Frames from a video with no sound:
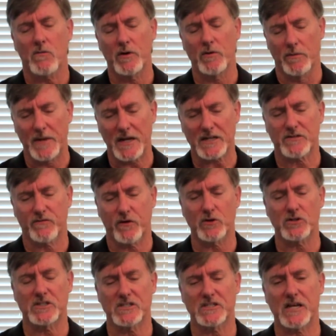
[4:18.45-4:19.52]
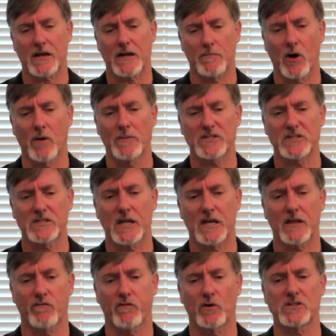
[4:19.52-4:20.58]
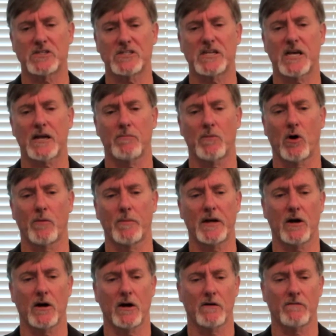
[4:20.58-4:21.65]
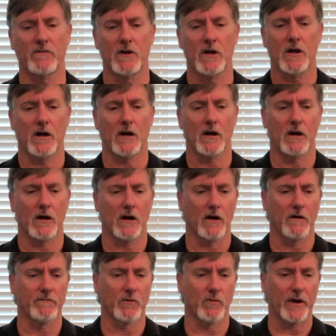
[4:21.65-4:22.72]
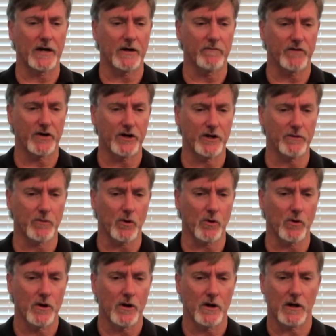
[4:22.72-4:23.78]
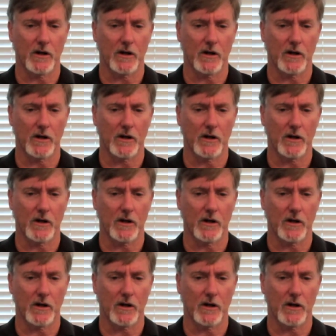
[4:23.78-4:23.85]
we would mix first and second moments to get the first and second moment of uh, of the random variable.